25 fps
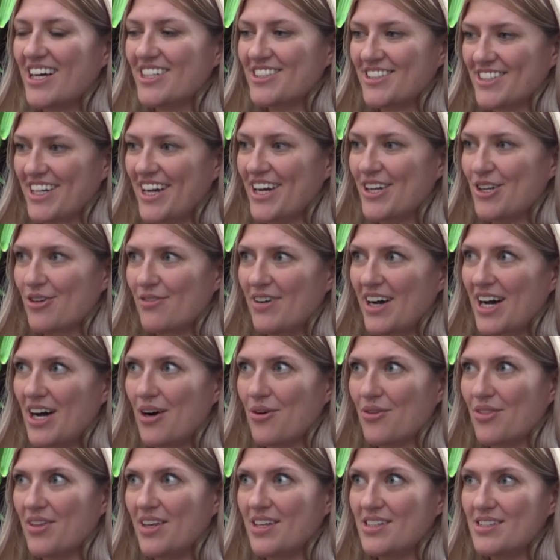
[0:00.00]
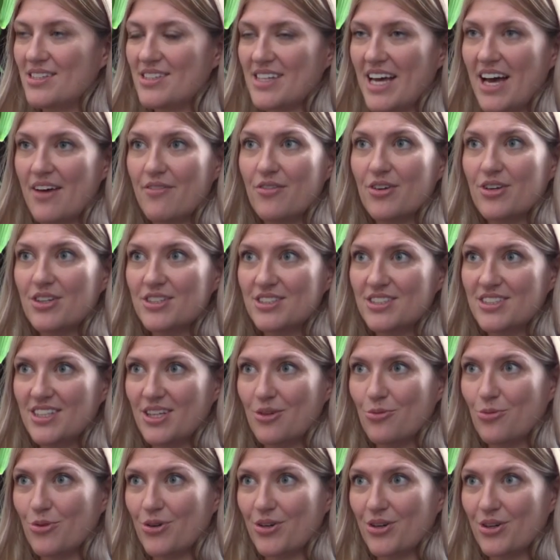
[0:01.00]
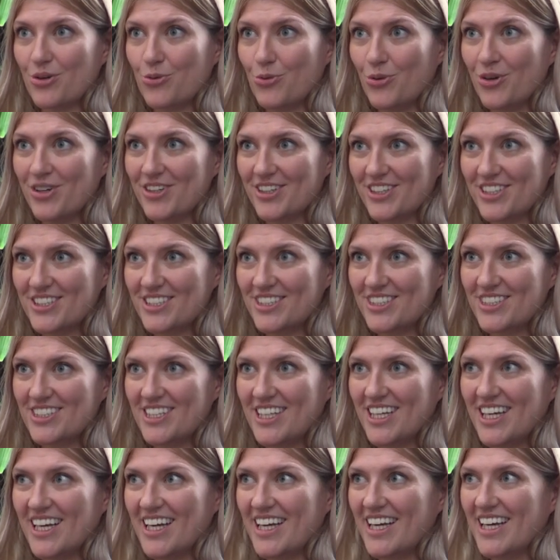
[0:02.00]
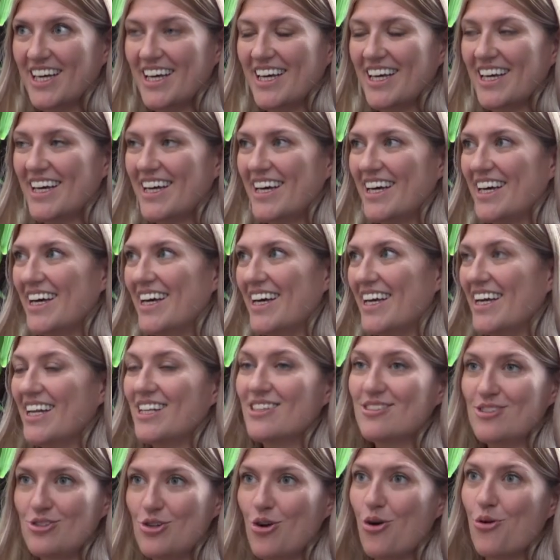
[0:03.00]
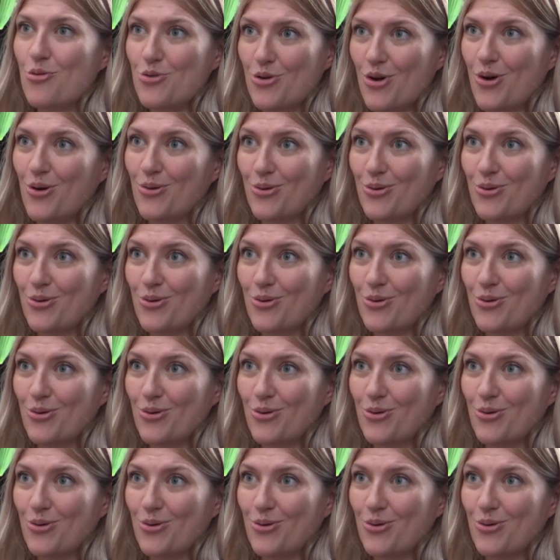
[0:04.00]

sign of how these advocacy work works. It's no,